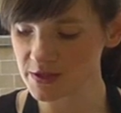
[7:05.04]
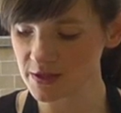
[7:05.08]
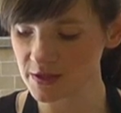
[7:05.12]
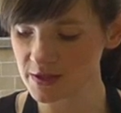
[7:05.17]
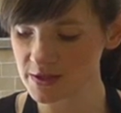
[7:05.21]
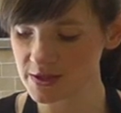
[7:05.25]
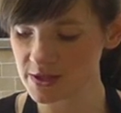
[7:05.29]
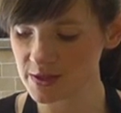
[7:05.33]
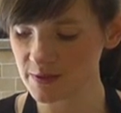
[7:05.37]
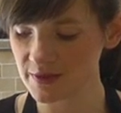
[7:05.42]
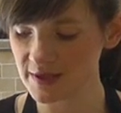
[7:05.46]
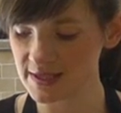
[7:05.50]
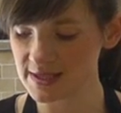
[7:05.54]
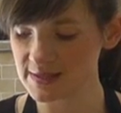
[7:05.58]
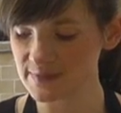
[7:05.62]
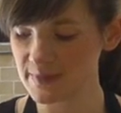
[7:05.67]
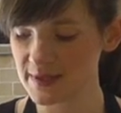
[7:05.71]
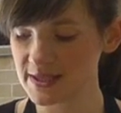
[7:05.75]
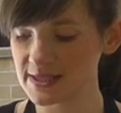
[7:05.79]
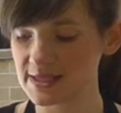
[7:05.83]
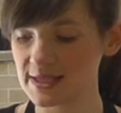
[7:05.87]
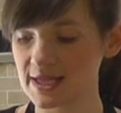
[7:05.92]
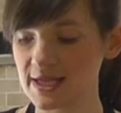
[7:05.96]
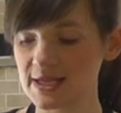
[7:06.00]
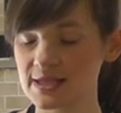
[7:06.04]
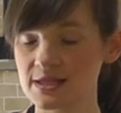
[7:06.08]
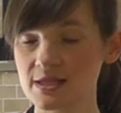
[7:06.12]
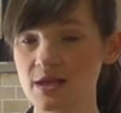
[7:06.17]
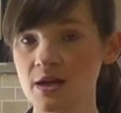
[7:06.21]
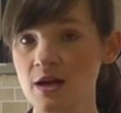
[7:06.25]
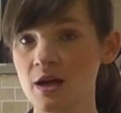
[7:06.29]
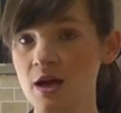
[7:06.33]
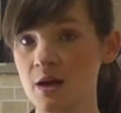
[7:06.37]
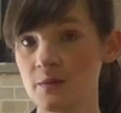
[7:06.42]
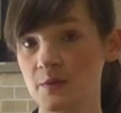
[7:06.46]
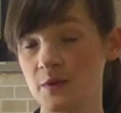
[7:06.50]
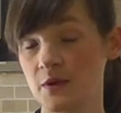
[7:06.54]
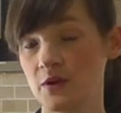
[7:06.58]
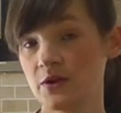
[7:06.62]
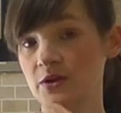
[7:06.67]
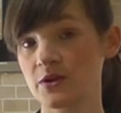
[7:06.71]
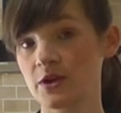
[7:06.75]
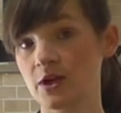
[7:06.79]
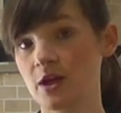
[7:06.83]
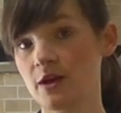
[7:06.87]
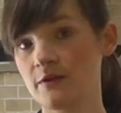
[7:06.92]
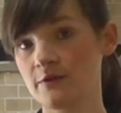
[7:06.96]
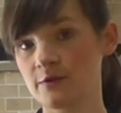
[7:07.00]
going to do with these biscuits, I'm not
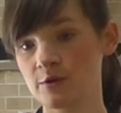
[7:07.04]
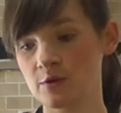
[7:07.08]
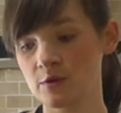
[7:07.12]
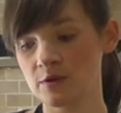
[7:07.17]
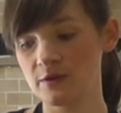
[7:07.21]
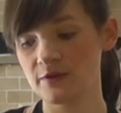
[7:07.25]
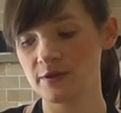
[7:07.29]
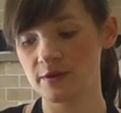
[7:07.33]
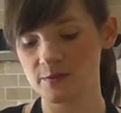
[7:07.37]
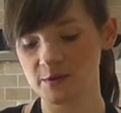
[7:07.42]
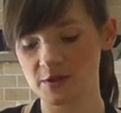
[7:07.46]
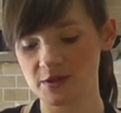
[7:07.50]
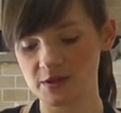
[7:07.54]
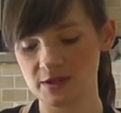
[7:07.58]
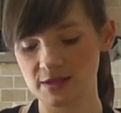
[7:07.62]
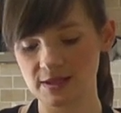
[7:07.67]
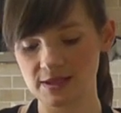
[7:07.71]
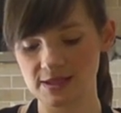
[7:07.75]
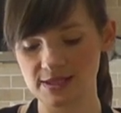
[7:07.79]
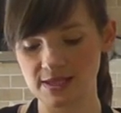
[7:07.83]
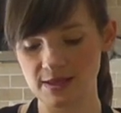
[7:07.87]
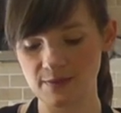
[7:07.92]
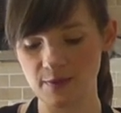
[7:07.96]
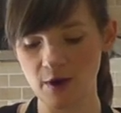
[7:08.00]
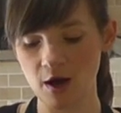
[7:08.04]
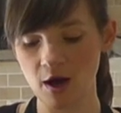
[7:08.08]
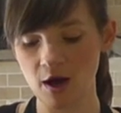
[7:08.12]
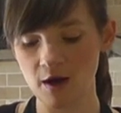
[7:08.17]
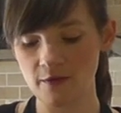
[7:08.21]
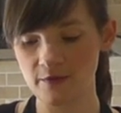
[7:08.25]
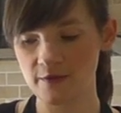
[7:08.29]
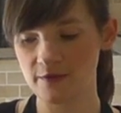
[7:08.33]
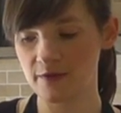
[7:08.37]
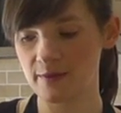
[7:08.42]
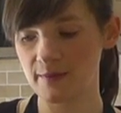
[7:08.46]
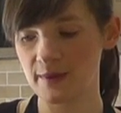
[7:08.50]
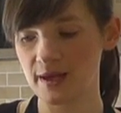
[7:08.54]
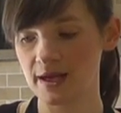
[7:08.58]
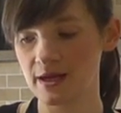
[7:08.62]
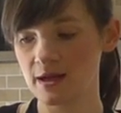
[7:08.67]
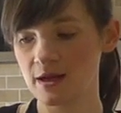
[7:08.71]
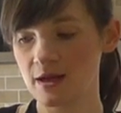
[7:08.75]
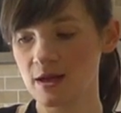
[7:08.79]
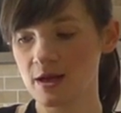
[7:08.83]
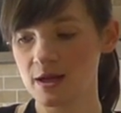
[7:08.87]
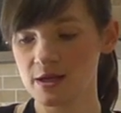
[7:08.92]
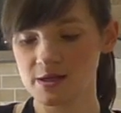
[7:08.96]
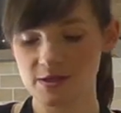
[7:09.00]
going to cover all of them, just going to dip half of them in.
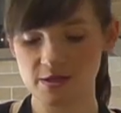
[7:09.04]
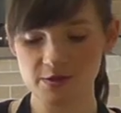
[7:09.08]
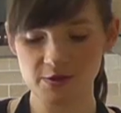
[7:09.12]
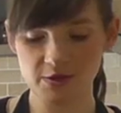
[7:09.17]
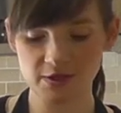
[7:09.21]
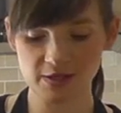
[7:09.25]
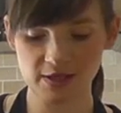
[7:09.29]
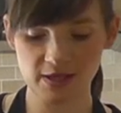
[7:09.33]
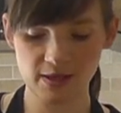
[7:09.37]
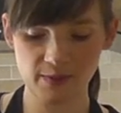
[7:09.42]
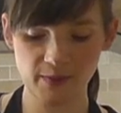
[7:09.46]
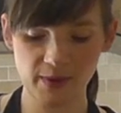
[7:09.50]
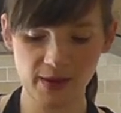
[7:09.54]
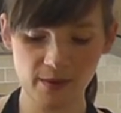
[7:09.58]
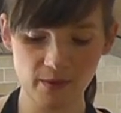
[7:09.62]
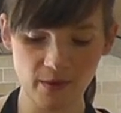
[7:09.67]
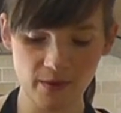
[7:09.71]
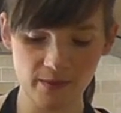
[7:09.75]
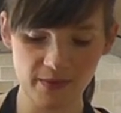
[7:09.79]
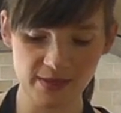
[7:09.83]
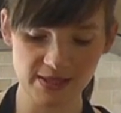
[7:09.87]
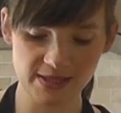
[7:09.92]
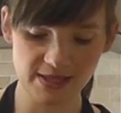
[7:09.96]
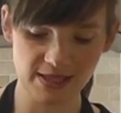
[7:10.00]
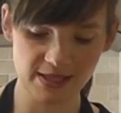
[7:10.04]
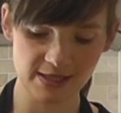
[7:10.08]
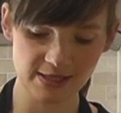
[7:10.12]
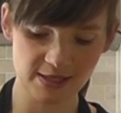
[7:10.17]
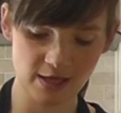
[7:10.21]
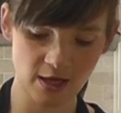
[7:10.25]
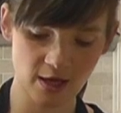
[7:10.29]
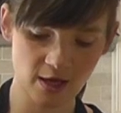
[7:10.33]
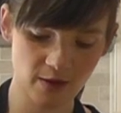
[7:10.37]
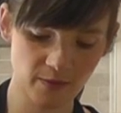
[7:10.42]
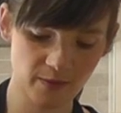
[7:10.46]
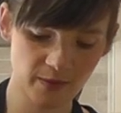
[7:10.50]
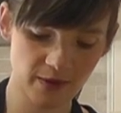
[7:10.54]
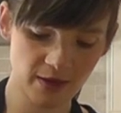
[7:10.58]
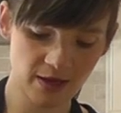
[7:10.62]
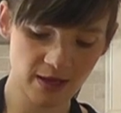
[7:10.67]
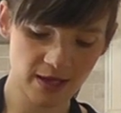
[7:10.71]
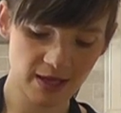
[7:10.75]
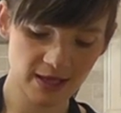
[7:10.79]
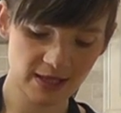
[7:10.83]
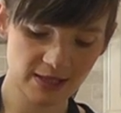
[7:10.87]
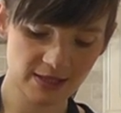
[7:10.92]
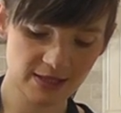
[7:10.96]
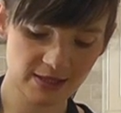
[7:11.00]
So I'm just going to pick my biscuits up,
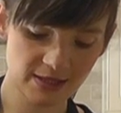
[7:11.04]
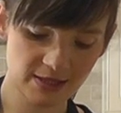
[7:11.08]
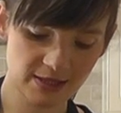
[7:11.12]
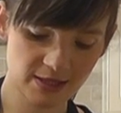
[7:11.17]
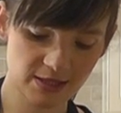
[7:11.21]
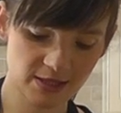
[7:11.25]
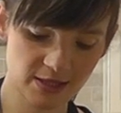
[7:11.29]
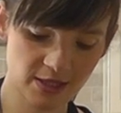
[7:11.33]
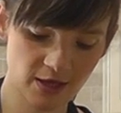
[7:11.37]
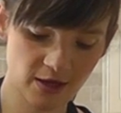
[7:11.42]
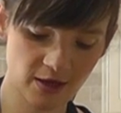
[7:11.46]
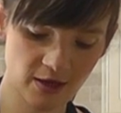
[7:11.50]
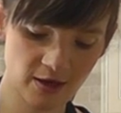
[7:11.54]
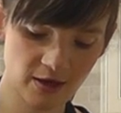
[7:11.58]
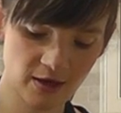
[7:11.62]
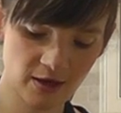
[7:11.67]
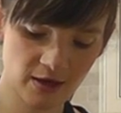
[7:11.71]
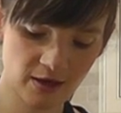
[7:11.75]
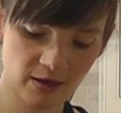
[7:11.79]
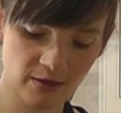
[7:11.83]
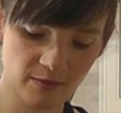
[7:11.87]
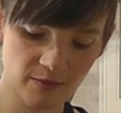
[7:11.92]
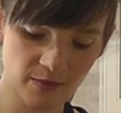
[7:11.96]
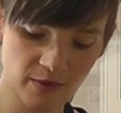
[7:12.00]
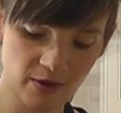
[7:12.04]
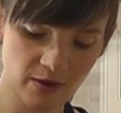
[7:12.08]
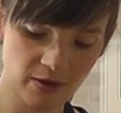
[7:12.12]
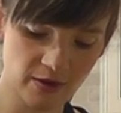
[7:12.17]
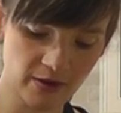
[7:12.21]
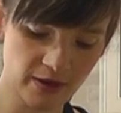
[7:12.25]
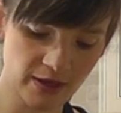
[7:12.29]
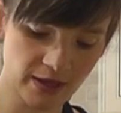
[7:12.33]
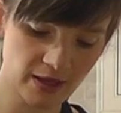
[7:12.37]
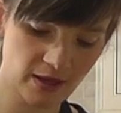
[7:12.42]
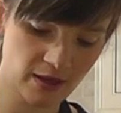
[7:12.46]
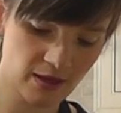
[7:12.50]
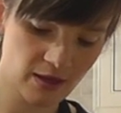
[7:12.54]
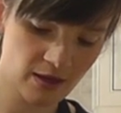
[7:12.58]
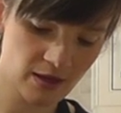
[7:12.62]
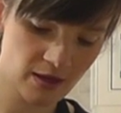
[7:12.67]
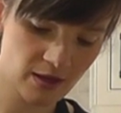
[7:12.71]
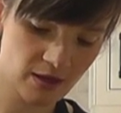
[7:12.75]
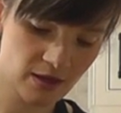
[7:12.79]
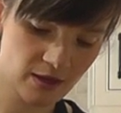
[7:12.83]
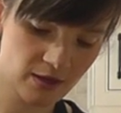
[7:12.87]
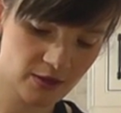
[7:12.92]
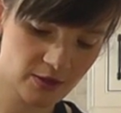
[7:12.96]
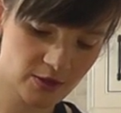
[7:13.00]
turn my
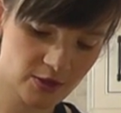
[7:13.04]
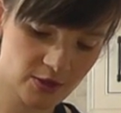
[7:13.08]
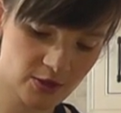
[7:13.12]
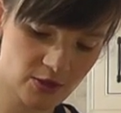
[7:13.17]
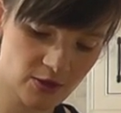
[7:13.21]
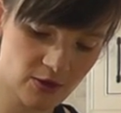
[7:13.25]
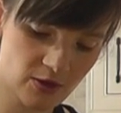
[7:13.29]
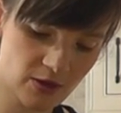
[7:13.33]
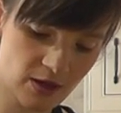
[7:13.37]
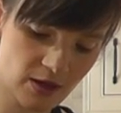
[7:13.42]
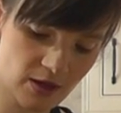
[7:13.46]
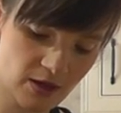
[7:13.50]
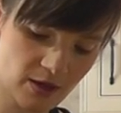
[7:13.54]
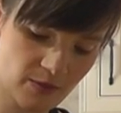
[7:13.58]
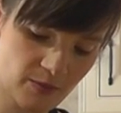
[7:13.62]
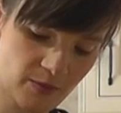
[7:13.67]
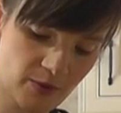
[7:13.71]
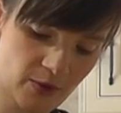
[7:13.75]
chocolate